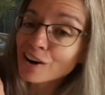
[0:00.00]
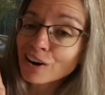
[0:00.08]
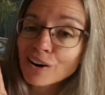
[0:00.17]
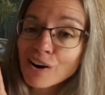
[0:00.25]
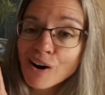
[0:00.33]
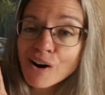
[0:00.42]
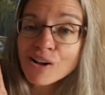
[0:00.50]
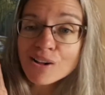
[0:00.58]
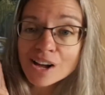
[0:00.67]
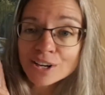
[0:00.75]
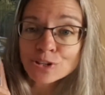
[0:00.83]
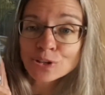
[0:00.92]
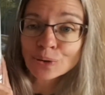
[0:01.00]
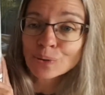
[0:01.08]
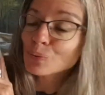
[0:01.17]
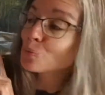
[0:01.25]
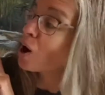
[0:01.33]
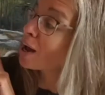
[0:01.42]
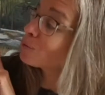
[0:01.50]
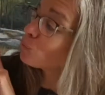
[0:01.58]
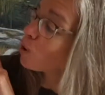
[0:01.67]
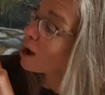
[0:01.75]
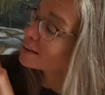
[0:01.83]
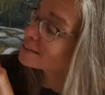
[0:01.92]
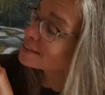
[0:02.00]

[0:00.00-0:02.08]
Are All Under One Wide